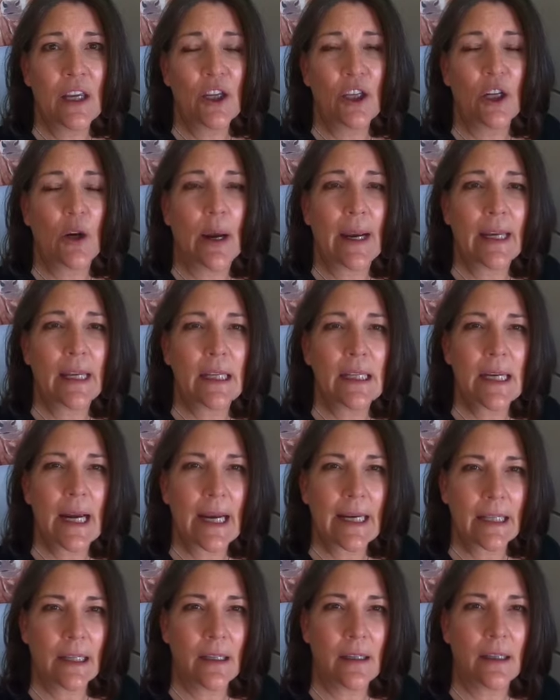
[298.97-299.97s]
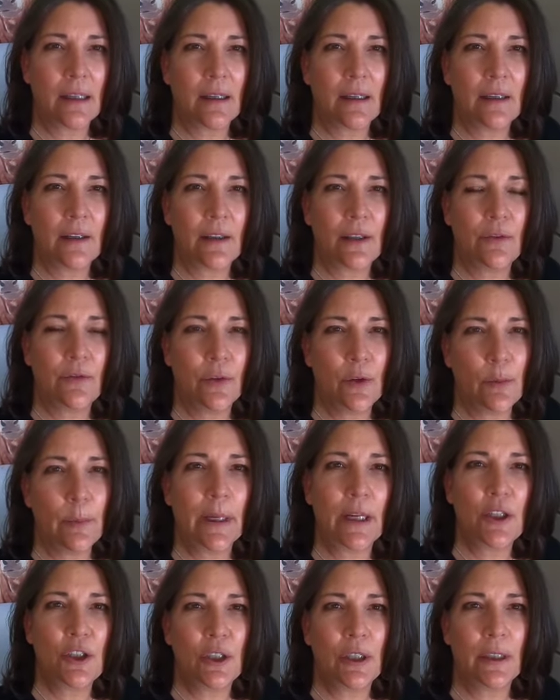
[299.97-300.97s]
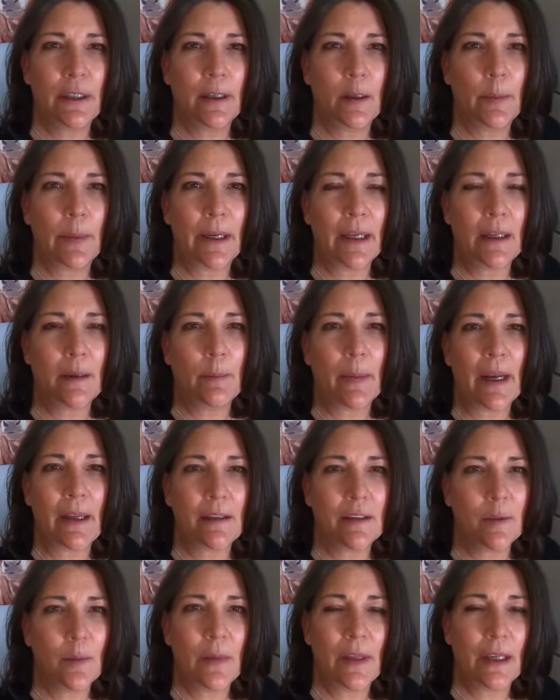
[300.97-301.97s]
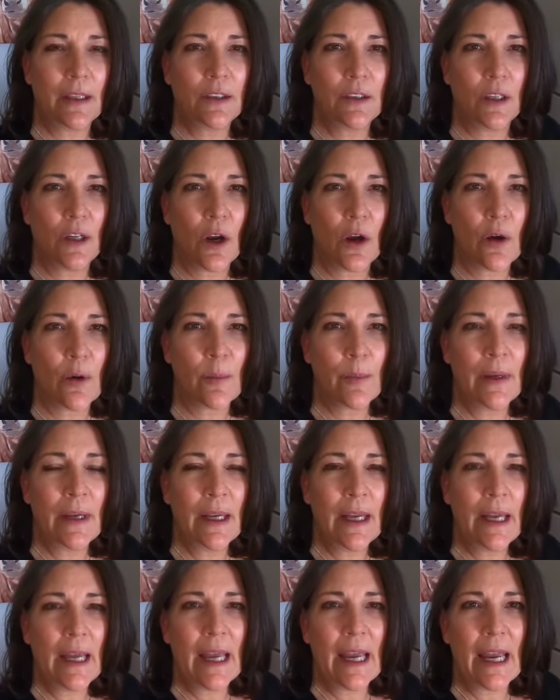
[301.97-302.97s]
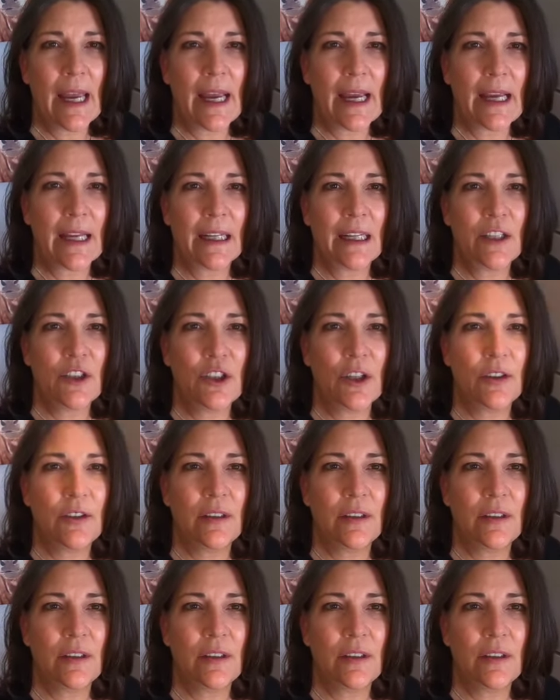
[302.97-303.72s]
you know, I can tighten the food budget a little bit and make some things at home, and it